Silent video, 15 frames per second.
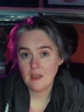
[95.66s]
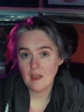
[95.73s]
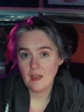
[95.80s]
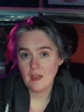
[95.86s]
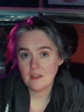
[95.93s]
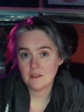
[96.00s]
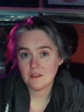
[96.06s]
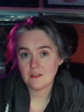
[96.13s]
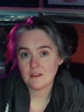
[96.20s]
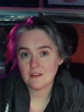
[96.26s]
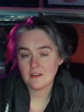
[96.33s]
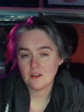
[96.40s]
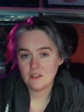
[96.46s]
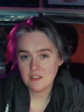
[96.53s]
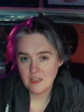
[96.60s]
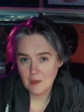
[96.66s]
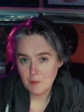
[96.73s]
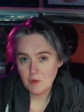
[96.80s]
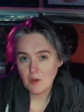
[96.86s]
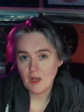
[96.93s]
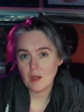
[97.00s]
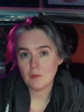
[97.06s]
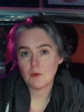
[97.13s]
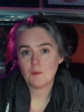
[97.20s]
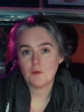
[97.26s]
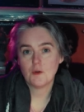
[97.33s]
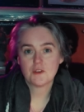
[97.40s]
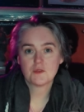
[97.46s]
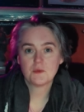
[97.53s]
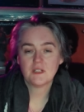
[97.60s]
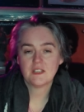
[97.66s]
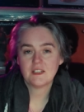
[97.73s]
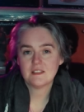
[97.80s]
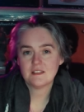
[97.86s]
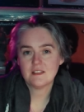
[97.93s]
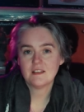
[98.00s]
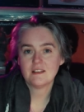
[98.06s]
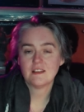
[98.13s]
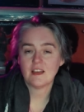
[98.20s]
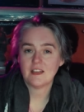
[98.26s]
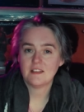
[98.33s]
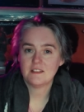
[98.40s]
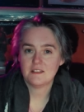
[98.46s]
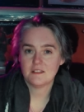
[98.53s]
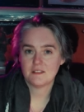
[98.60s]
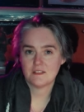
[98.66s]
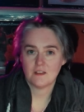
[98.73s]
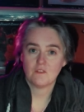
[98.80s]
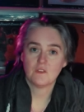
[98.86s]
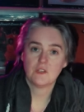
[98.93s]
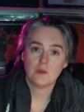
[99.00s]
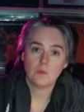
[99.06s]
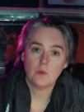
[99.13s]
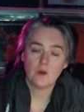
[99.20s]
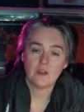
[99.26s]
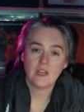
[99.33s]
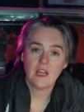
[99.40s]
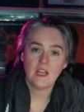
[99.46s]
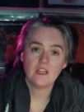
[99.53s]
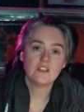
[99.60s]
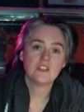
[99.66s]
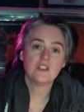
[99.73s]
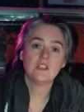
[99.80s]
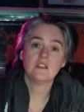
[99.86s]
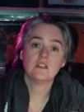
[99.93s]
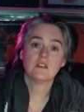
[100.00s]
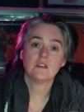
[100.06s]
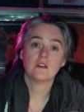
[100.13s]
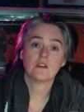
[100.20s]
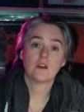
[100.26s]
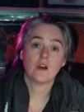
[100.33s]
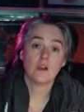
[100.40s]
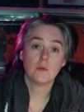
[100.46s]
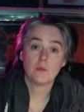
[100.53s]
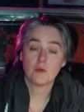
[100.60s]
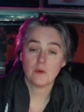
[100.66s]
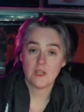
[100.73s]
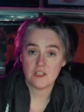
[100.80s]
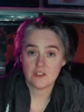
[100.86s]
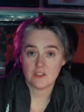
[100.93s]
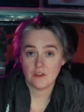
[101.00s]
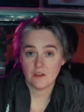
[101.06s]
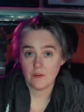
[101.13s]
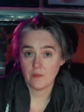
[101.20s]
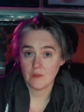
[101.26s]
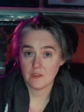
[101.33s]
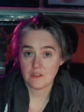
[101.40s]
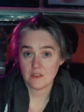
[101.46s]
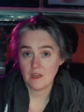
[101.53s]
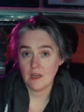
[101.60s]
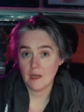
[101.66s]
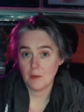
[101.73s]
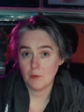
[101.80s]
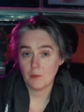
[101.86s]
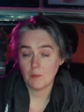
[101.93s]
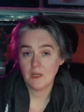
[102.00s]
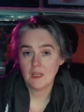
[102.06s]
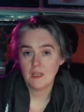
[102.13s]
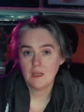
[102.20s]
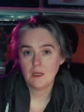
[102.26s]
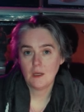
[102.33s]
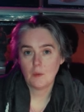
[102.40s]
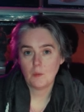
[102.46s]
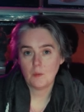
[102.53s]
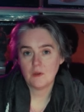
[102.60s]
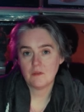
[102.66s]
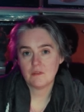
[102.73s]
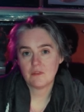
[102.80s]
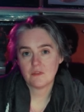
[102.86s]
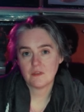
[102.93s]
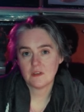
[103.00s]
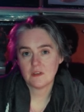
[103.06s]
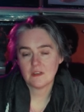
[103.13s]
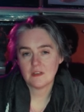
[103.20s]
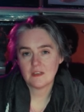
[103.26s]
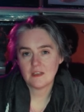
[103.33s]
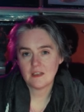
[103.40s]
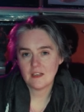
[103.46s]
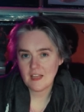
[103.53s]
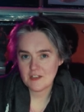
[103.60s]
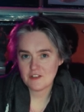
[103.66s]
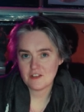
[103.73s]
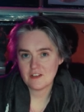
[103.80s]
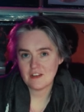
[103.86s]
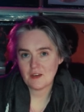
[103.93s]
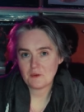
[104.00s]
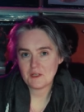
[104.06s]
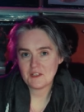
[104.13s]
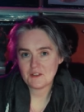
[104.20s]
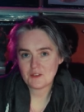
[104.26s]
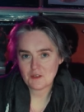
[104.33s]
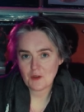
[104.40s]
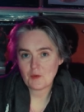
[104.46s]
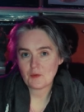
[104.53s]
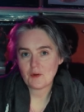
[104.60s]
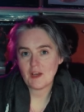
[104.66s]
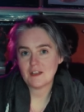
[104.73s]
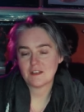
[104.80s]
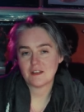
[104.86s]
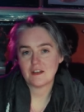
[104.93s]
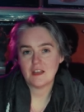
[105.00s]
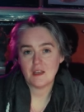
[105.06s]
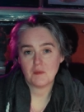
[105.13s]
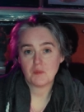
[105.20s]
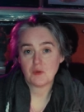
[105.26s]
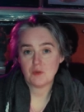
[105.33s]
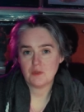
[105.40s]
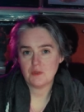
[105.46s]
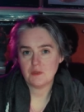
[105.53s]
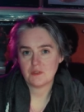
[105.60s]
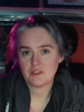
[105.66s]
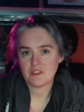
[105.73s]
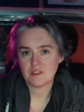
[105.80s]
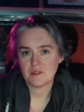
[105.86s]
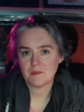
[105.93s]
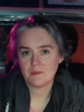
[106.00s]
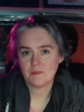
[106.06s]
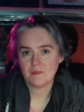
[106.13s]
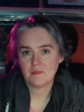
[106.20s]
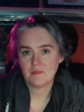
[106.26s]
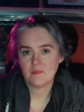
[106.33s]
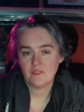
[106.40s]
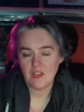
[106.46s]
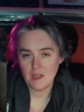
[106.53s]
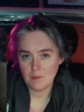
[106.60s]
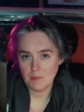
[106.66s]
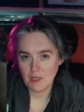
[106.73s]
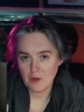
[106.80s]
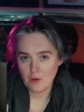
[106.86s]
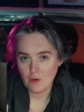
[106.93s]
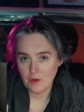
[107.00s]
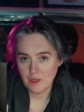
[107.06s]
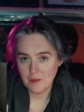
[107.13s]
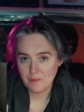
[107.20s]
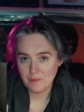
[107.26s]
And her debut album was released in nineteen seventy-one, and she did a collaboration on this album with a legendary songwriter and producer, Van McCoy.